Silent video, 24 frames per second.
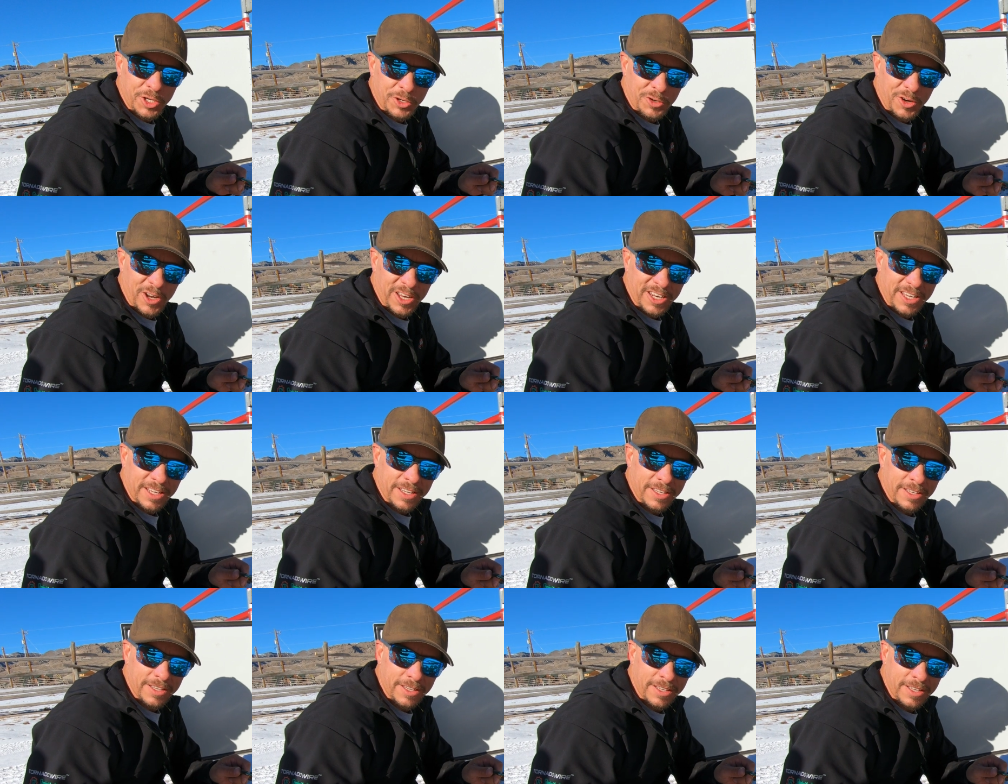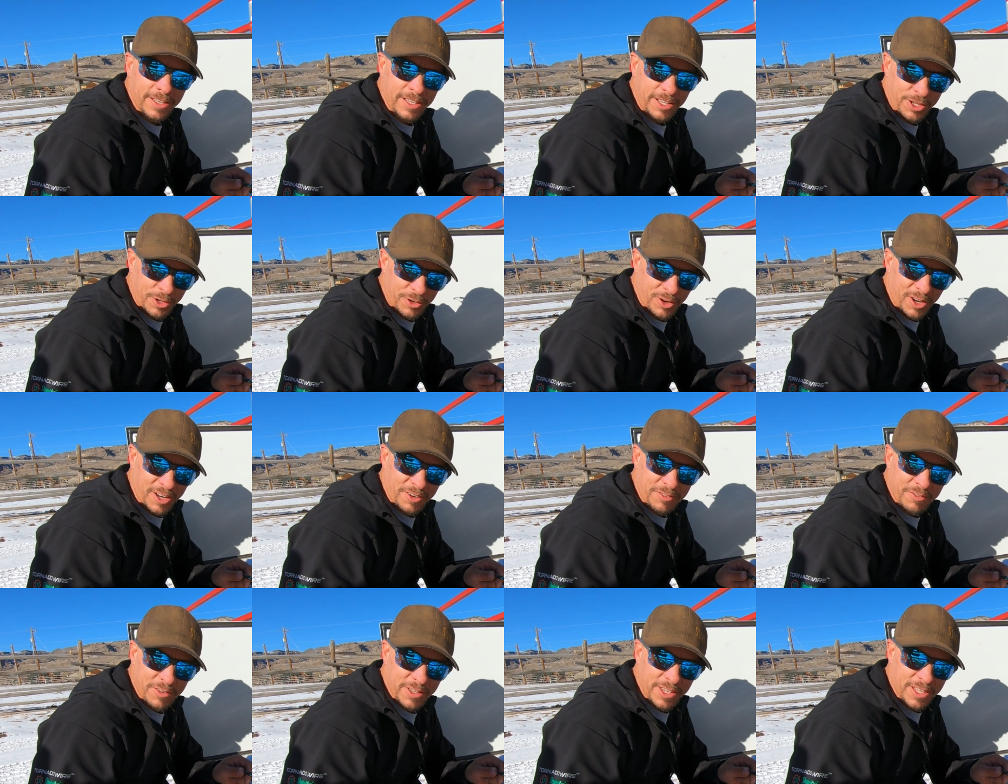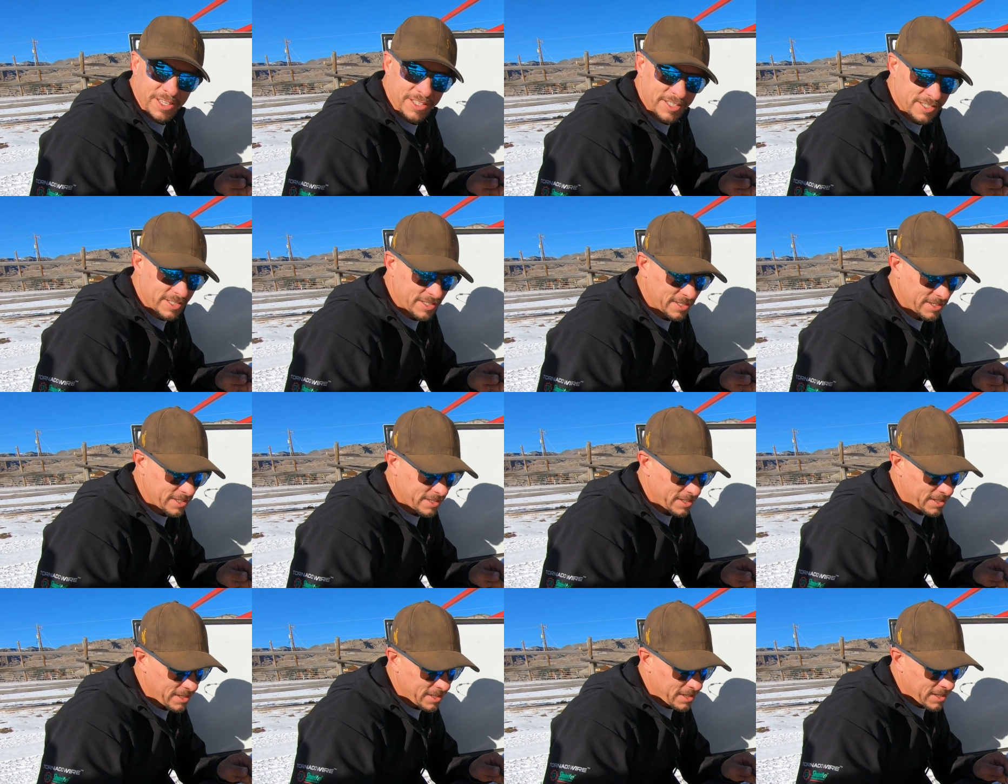are you ready you ready for this
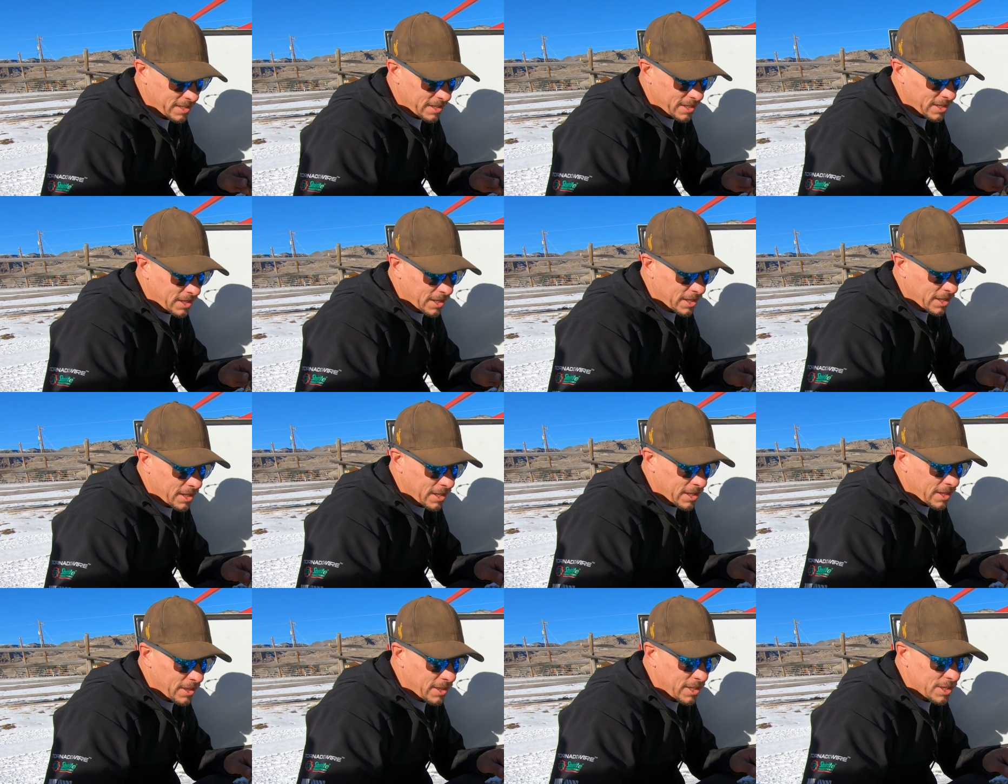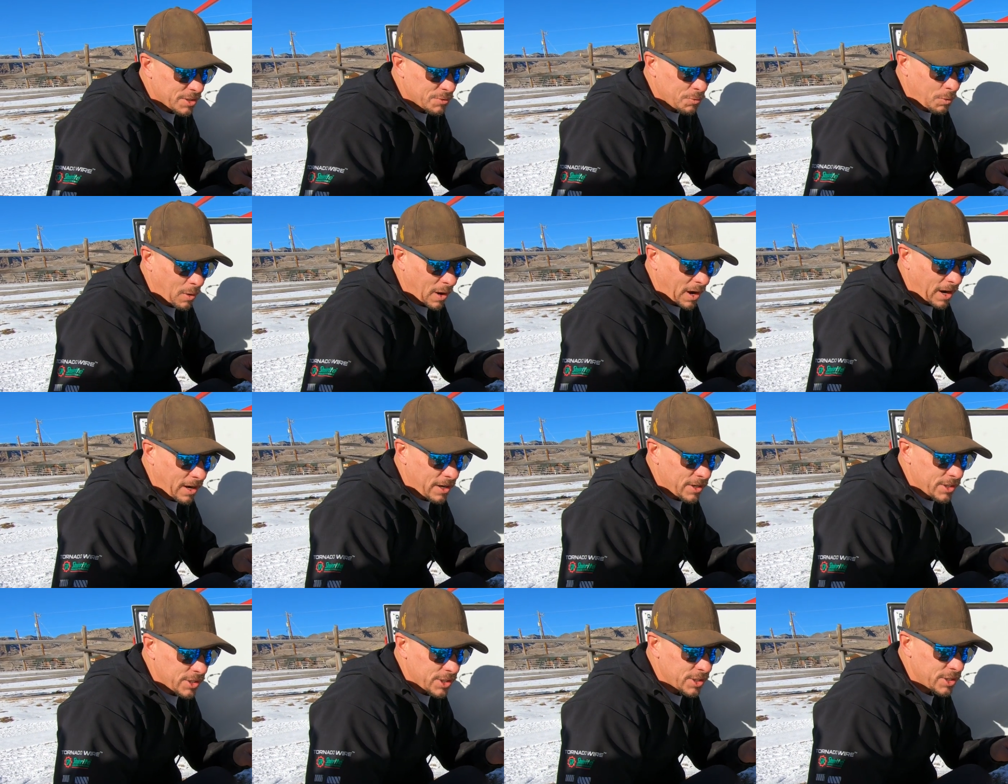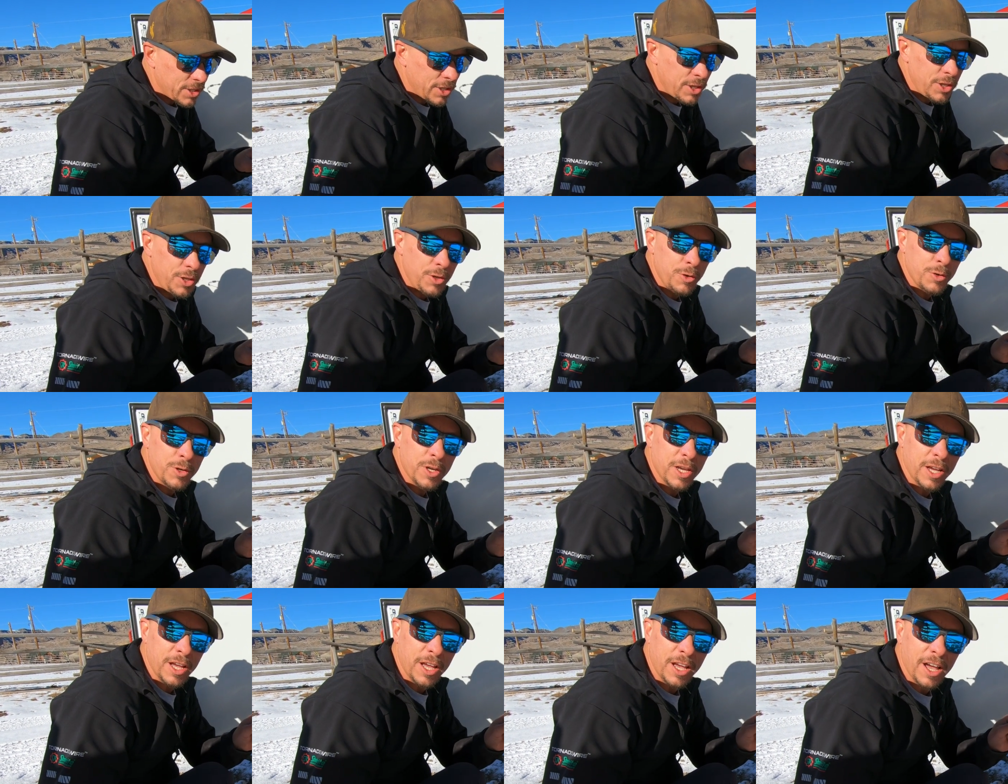these wires, you
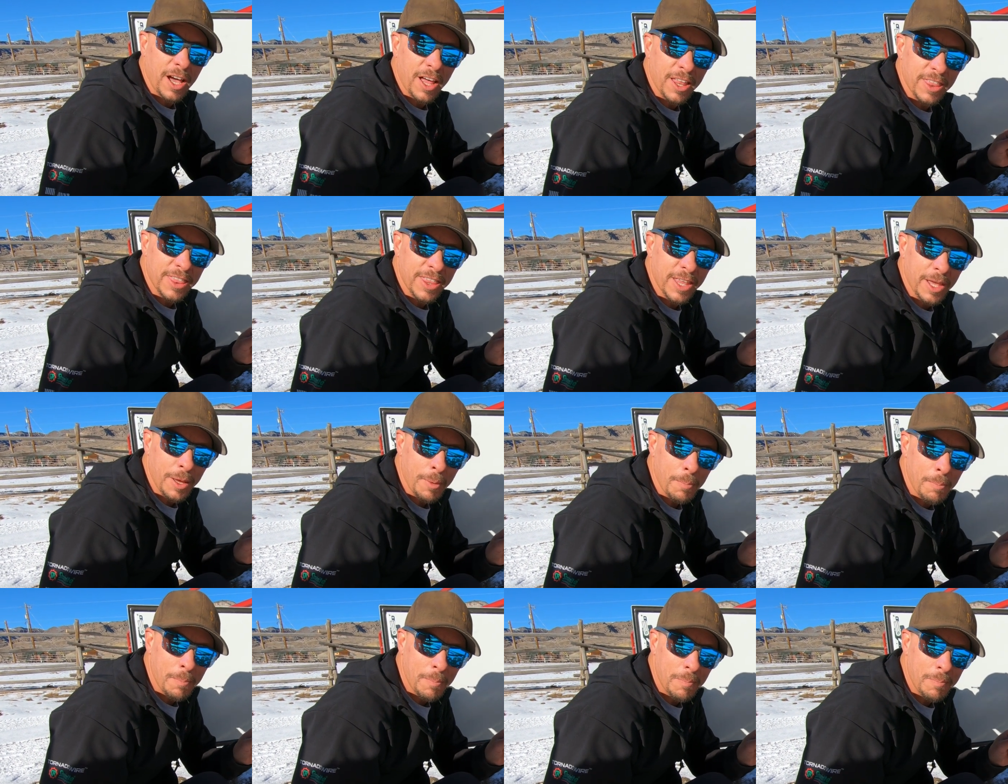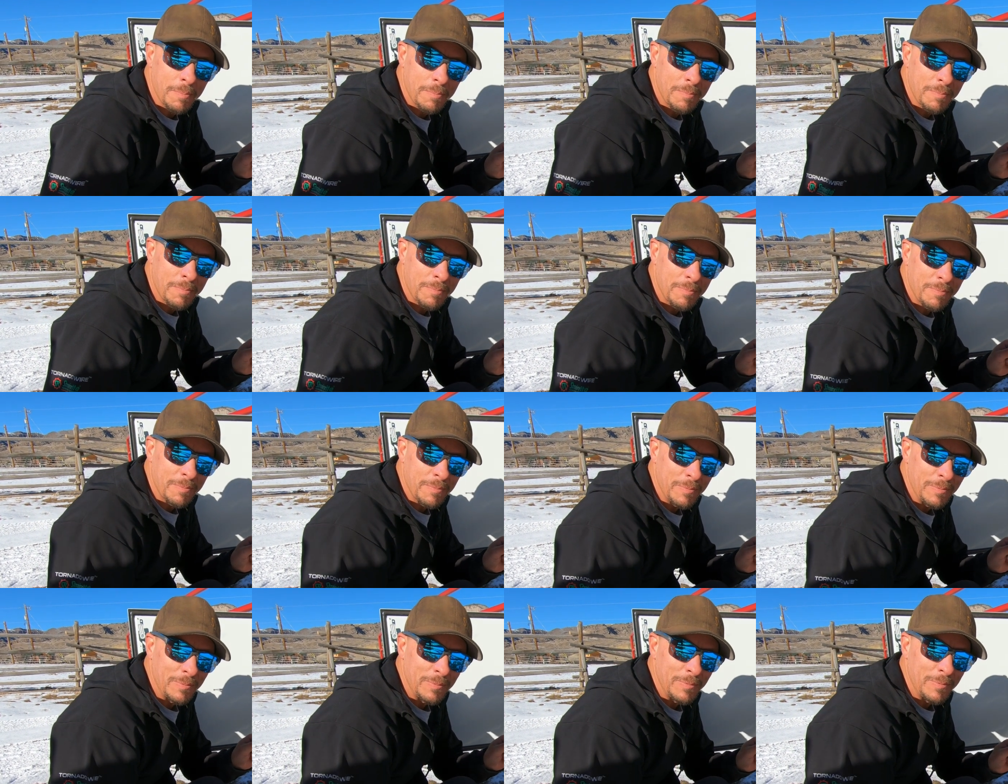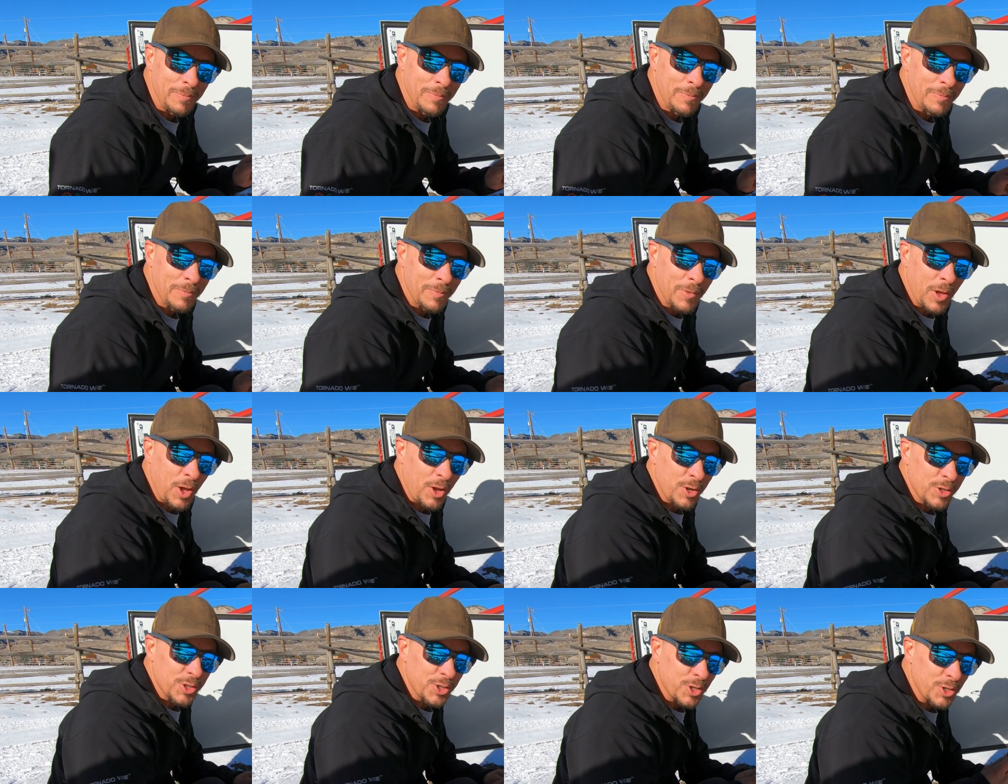can cut them.
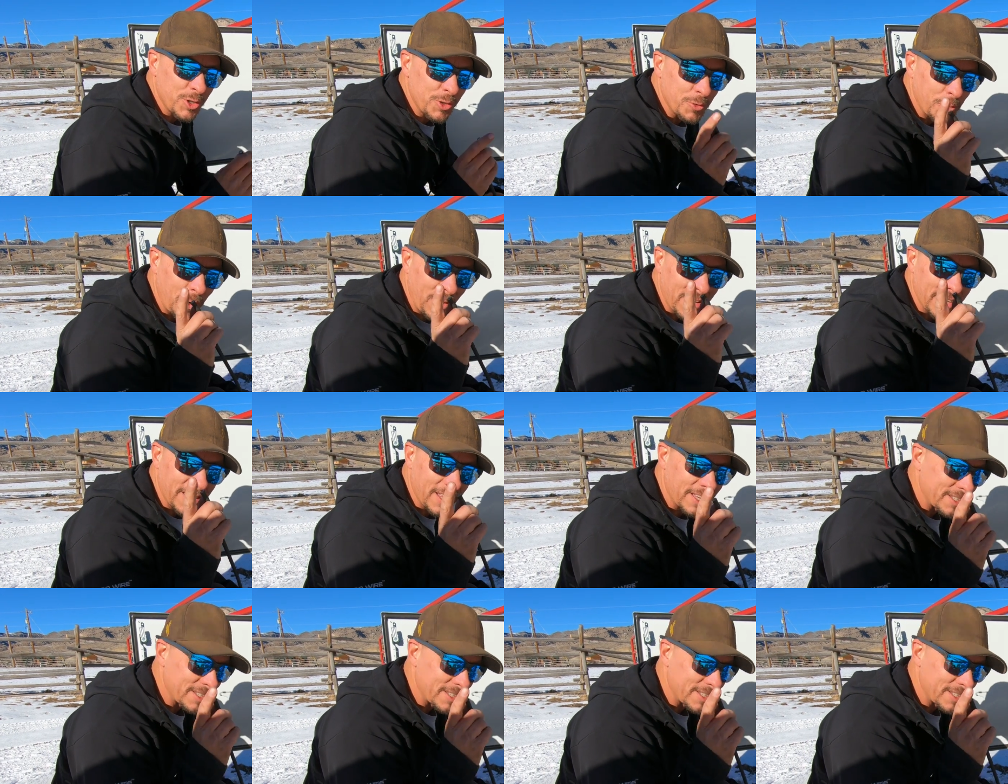I'll show you why